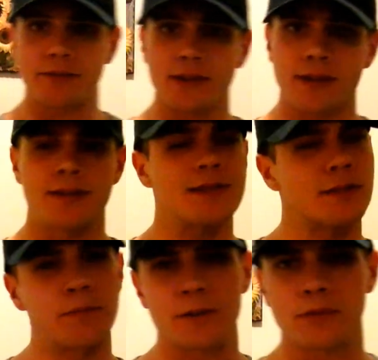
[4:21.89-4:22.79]
it.
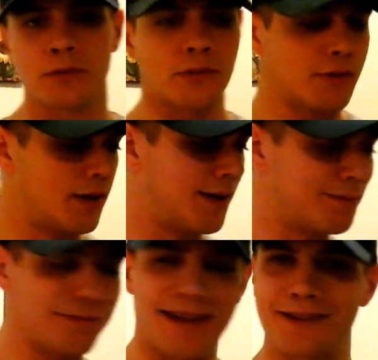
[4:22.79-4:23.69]
Some people,
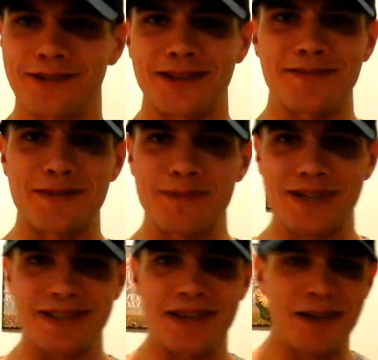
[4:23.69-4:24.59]
they'll give you
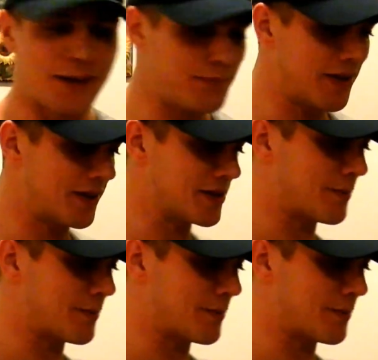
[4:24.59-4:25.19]
mixed opinions